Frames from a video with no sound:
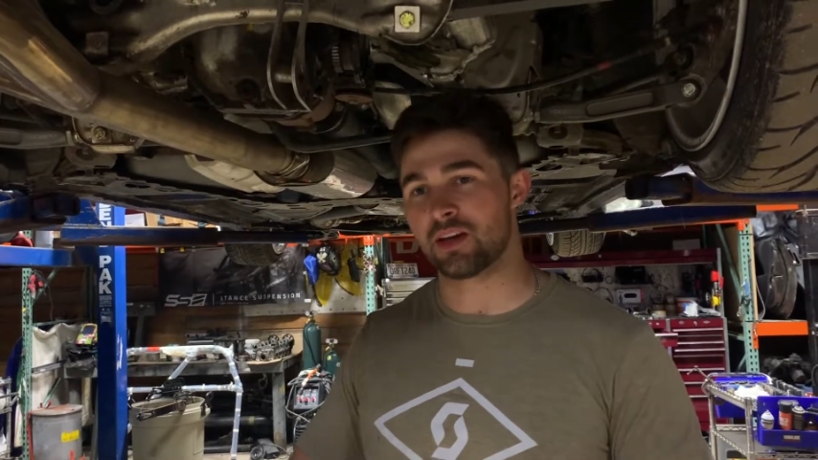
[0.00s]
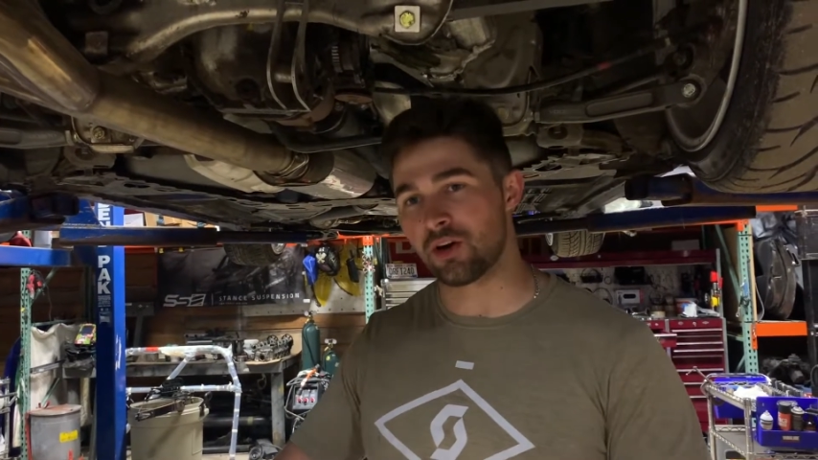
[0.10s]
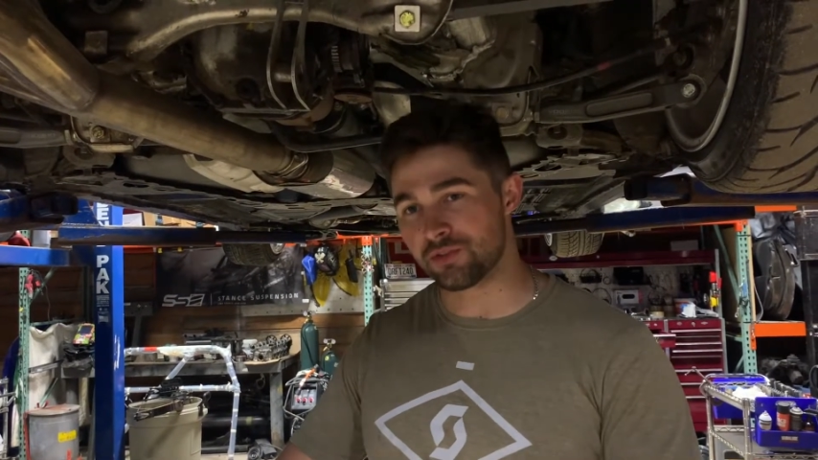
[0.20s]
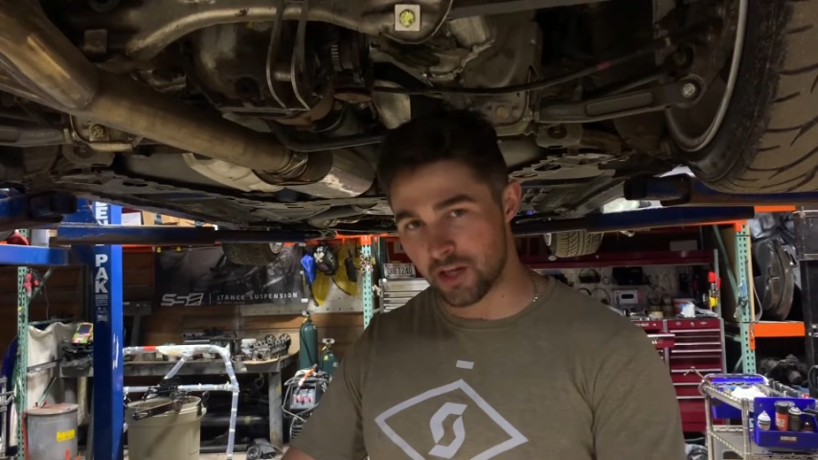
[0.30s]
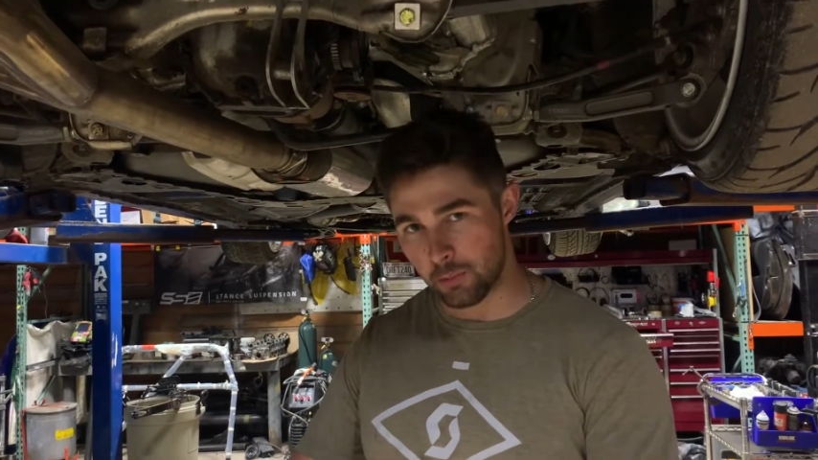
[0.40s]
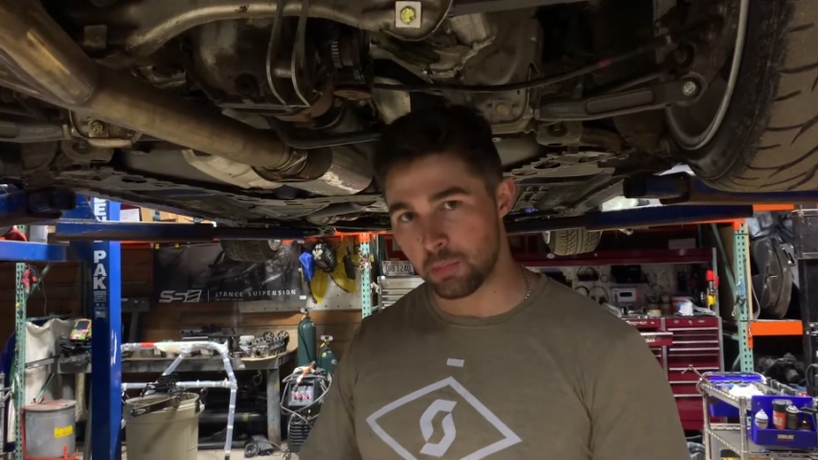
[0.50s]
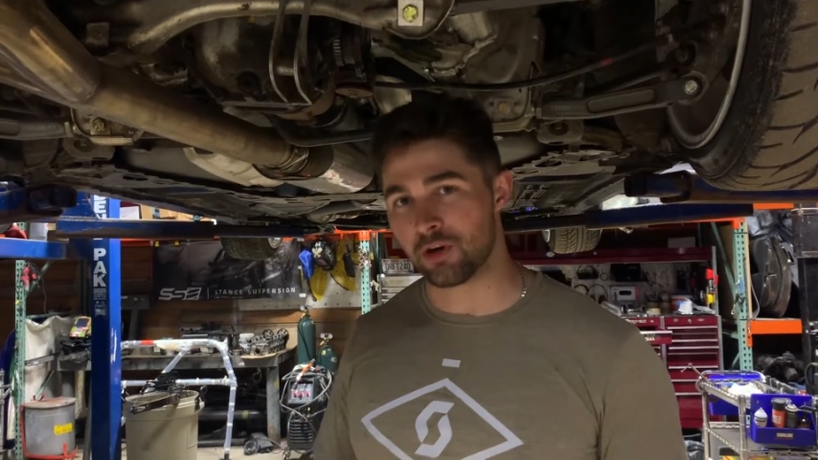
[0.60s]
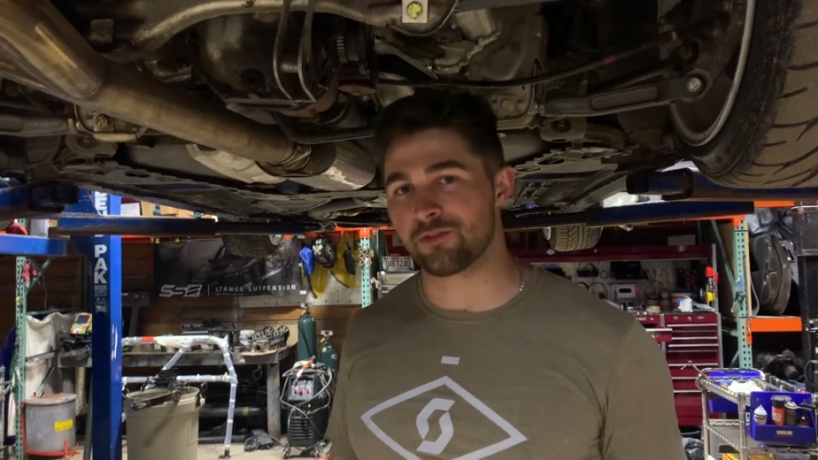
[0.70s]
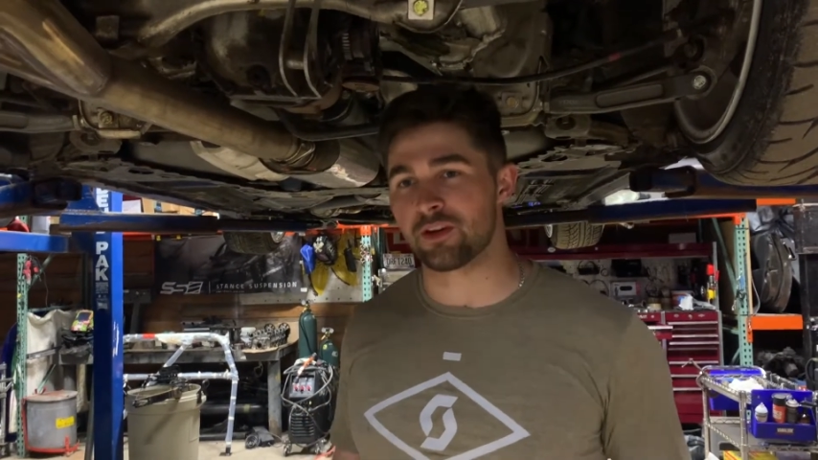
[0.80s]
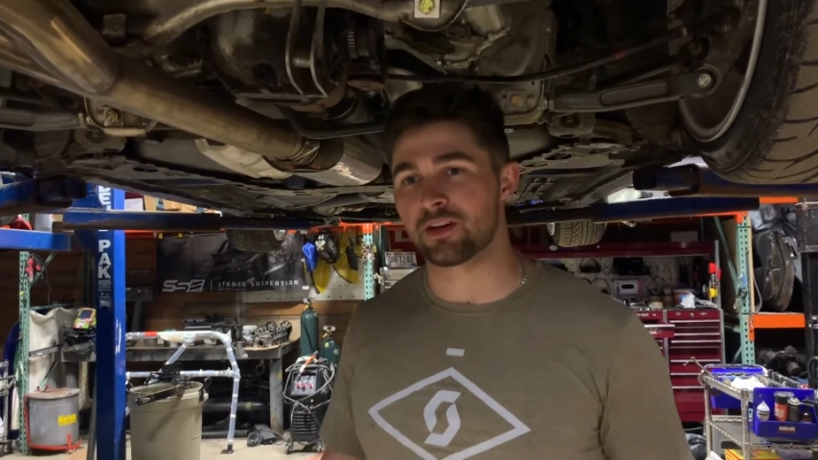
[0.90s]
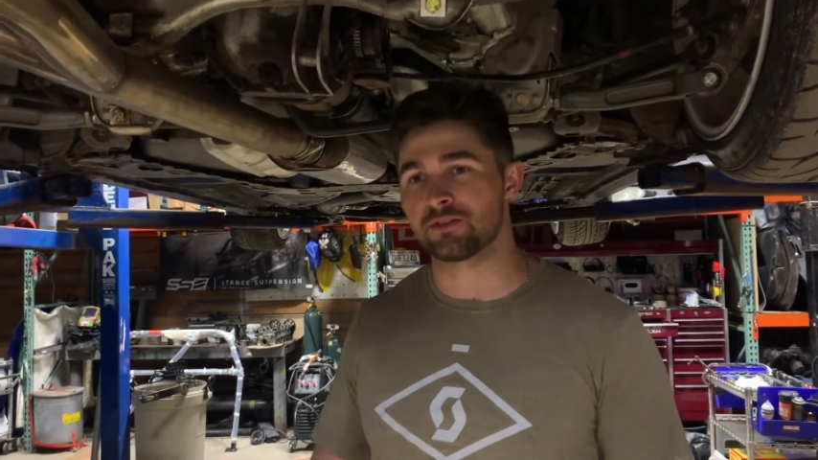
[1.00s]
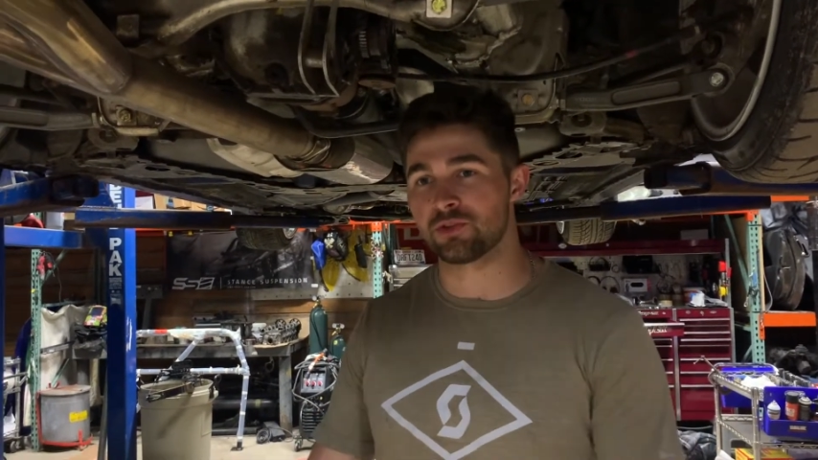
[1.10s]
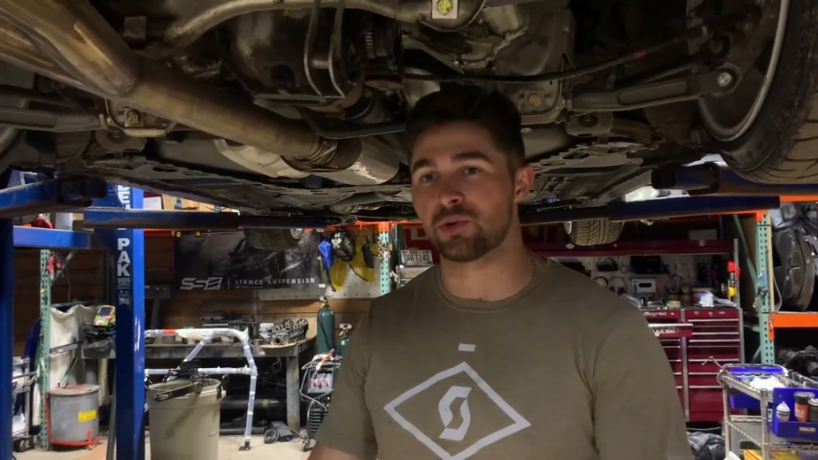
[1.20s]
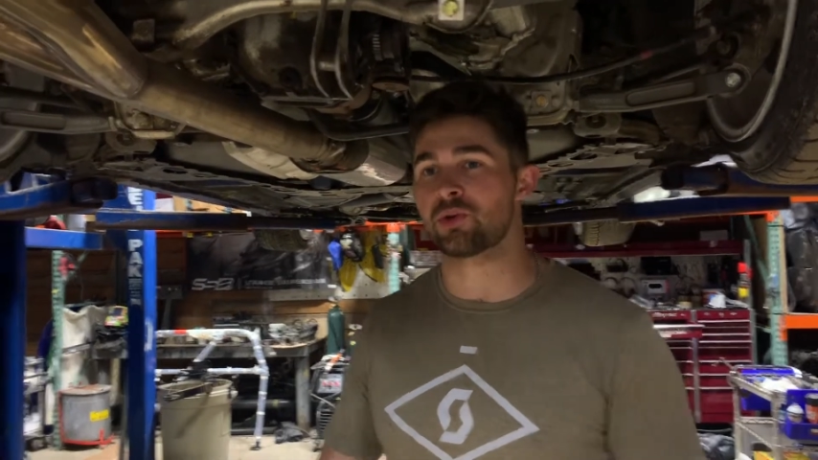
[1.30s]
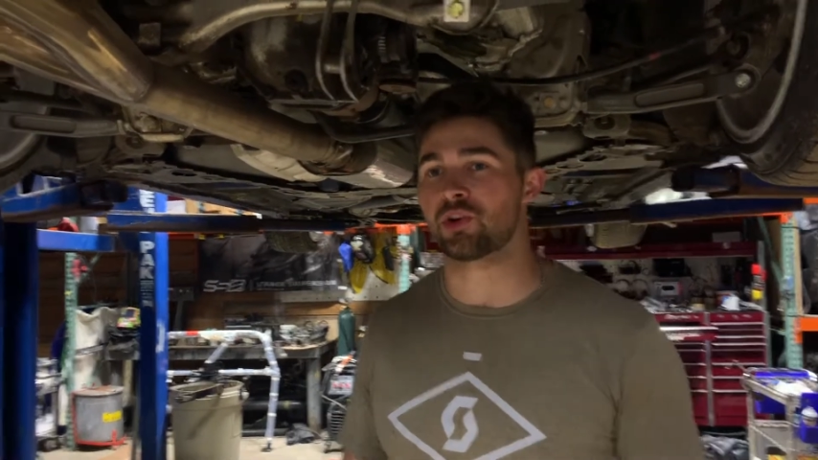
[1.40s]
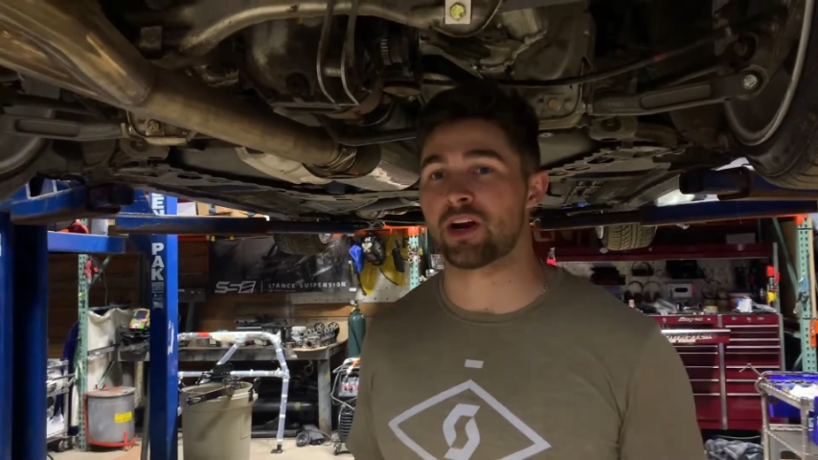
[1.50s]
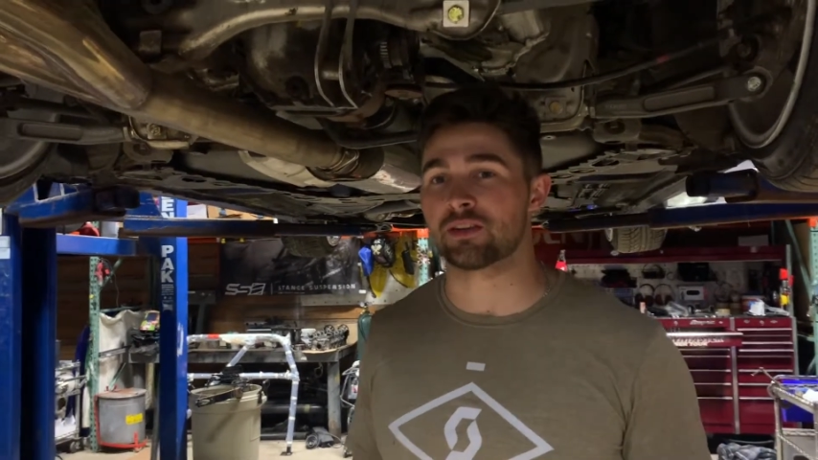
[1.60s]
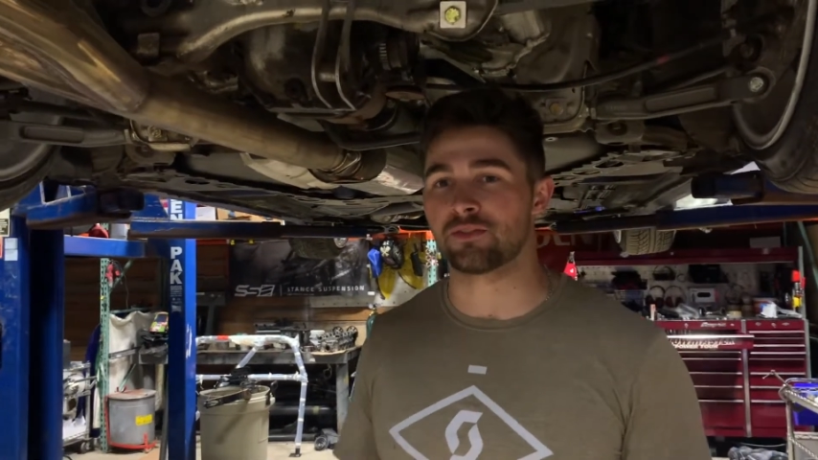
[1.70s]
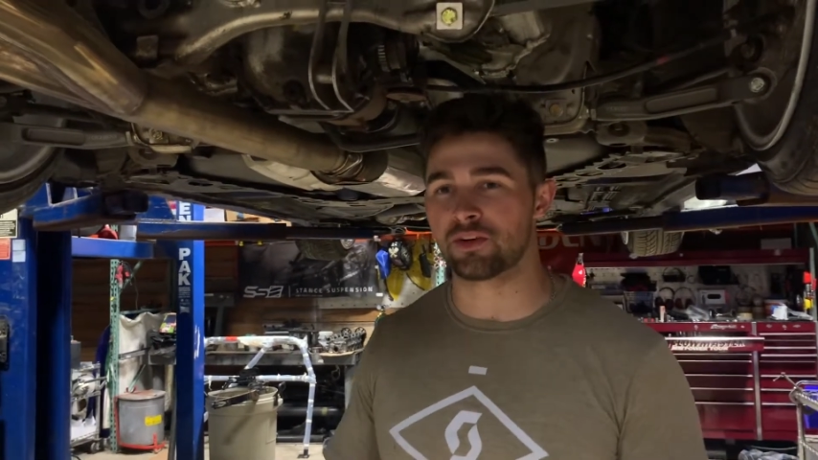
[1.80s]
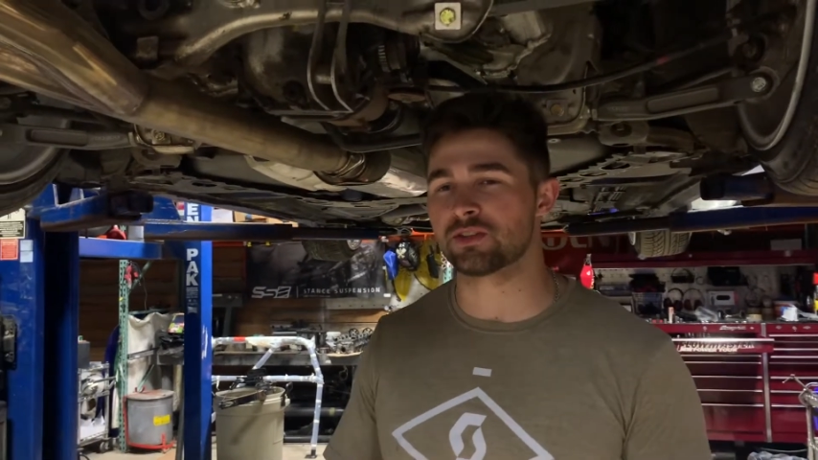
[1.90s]
oh, it's gotta be perfect, let's do it correct
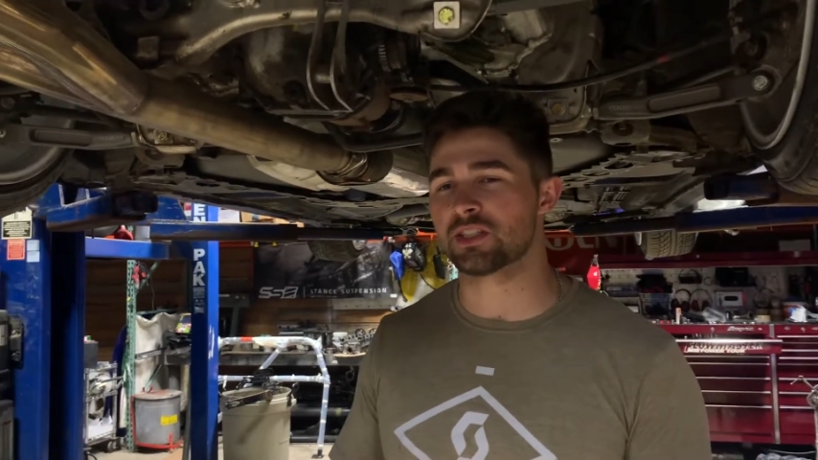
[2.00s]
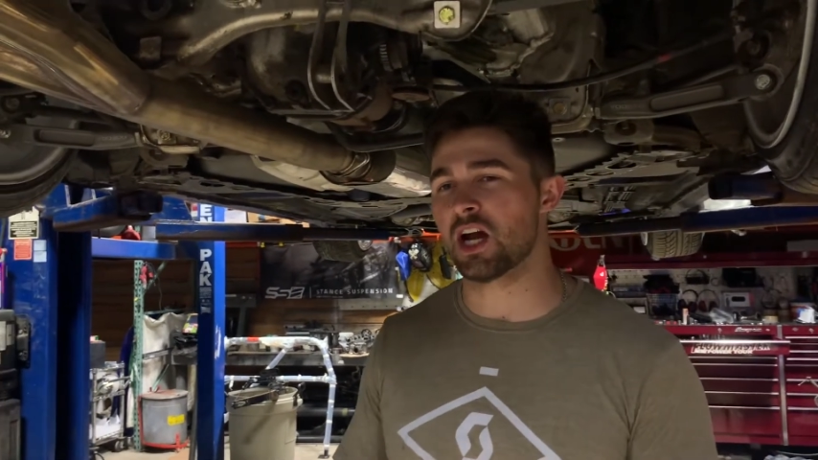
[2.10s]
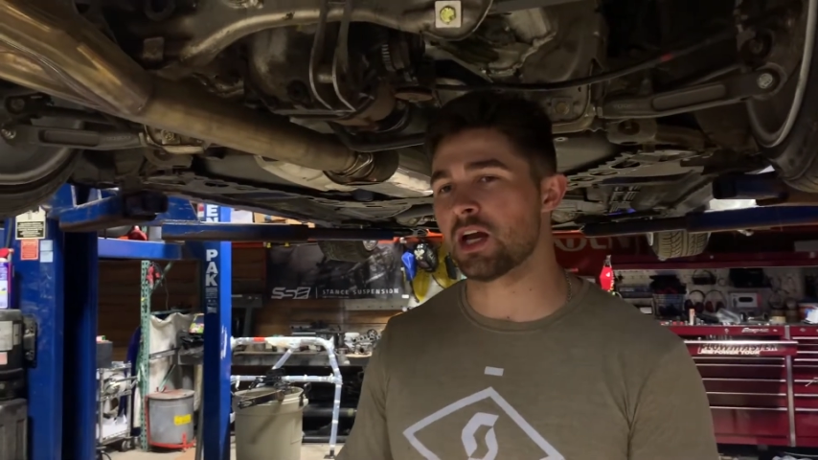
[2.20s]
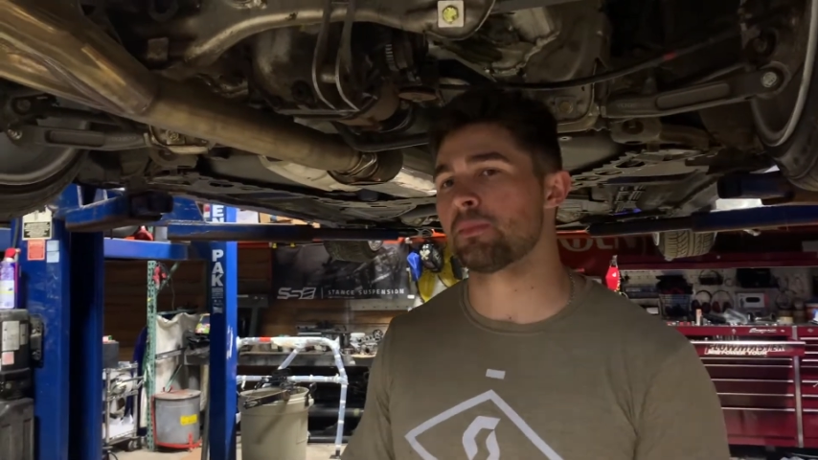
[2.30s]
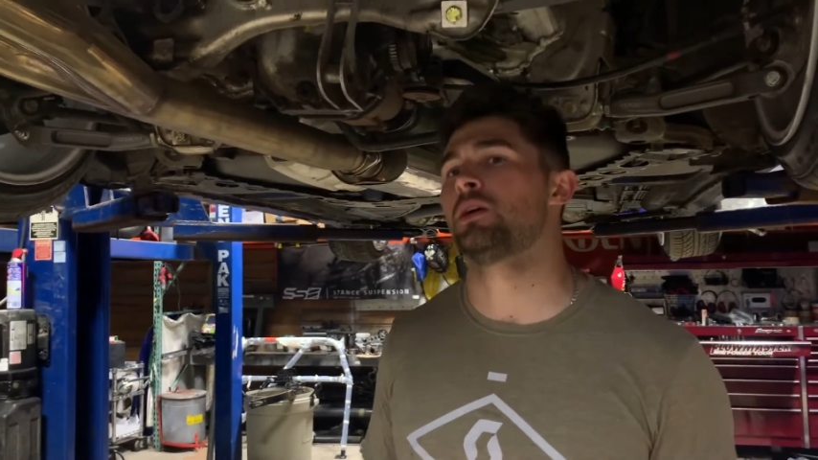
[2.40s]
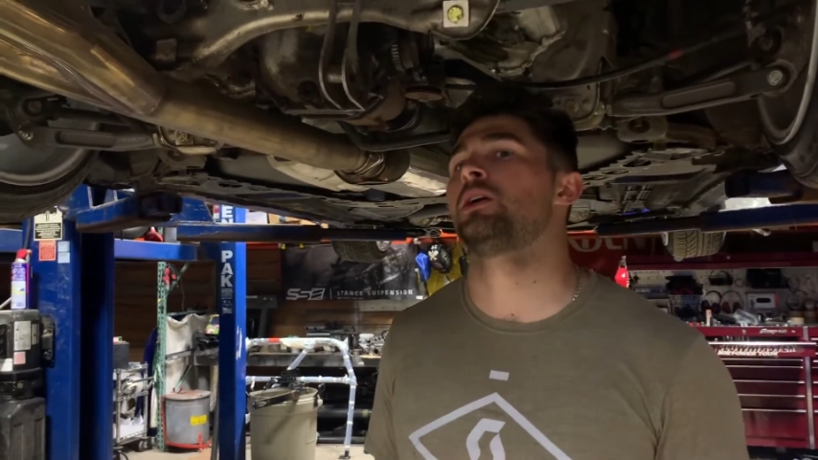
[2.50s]
the first time.